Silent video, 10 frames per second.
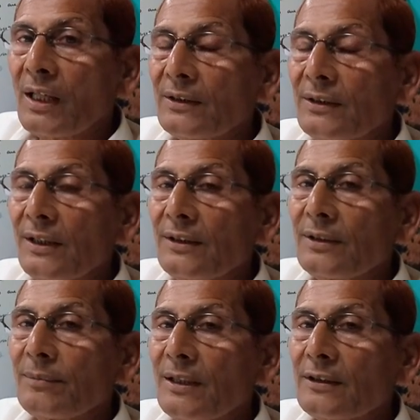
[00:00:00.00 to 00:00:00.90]
And there
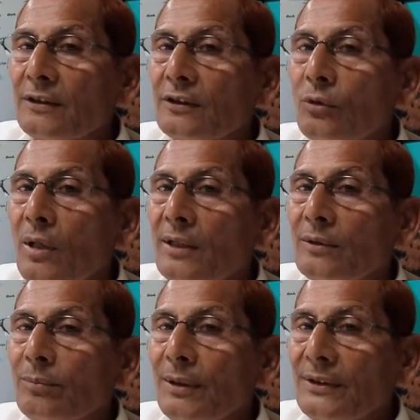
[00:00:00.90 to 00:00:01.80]
is immense joy
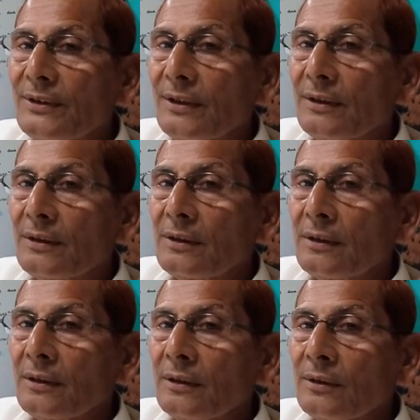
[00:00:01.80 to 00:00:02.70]
and pleasure.
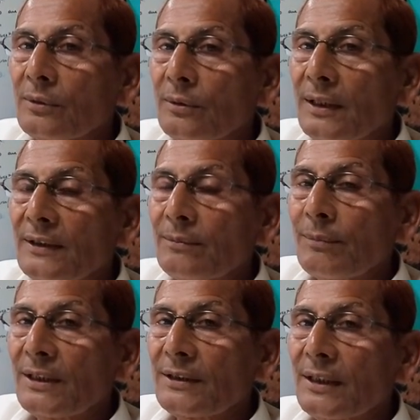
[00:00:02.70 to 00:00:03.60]
So let's
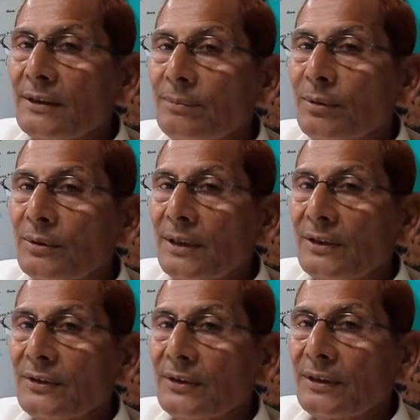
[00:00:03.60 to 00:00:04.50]
meditate upon
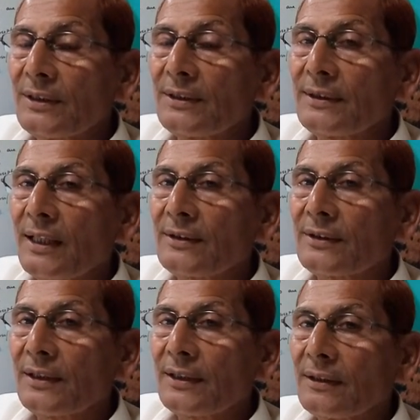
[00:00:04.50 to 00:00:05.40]
this
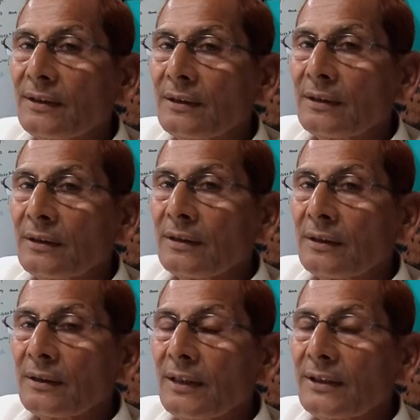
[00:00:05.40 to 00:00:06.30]
intensely.
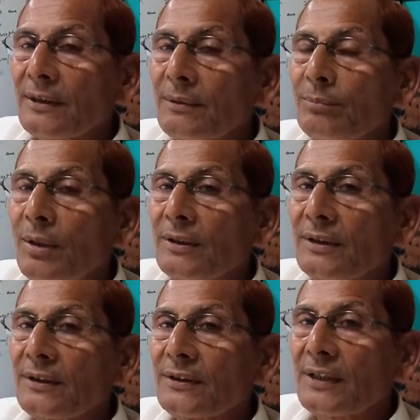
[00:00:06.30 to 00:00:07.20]
Let's have a
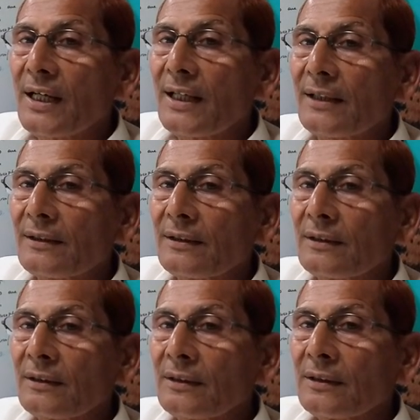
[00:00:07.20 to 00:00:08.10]
burning desire
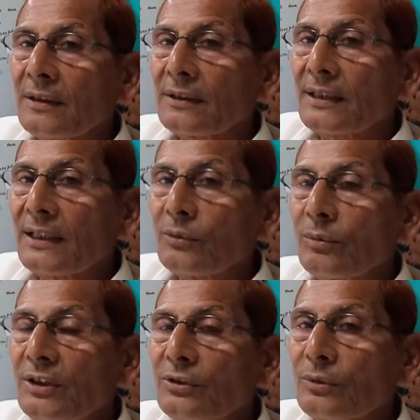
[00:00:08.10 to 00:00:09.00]
that
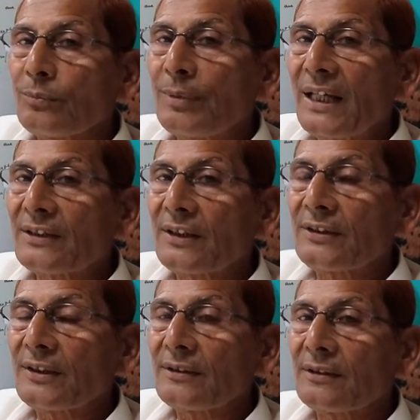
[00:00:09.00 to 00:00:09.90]
we should
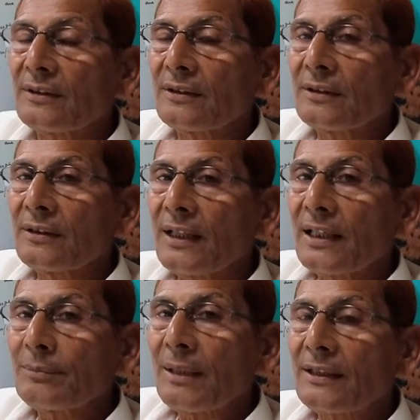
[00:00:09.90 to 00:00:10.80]
practice it
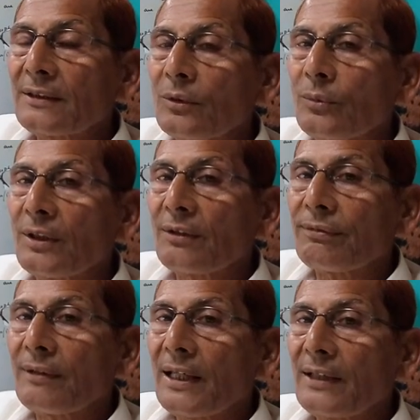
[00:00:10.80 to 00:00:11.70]
and make it a way
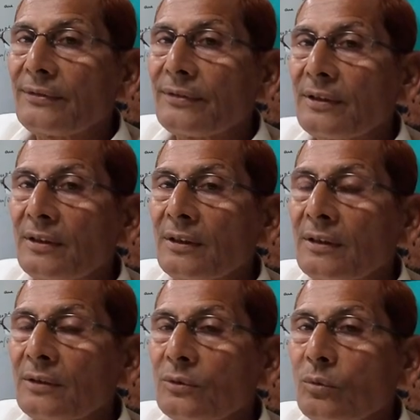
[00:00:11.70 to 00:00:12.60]
of life
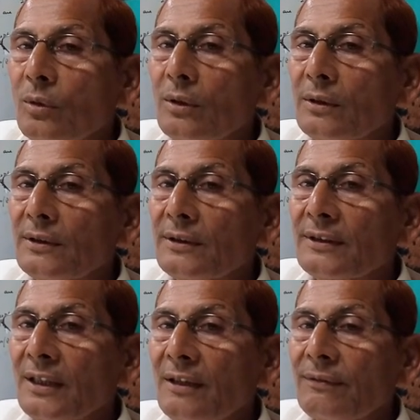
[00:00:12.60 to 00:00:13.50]
to work
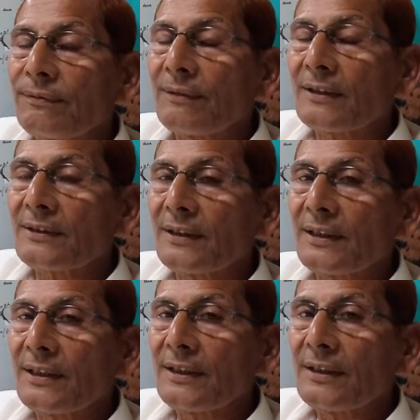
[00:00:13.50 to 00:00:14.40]

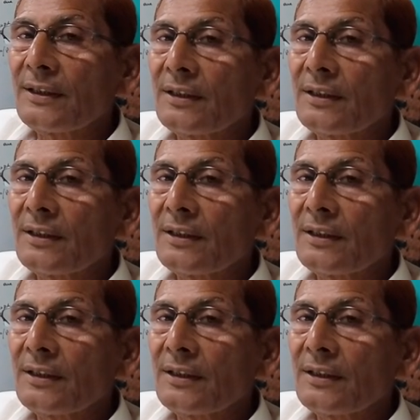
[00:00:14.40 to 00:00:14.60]
selflessly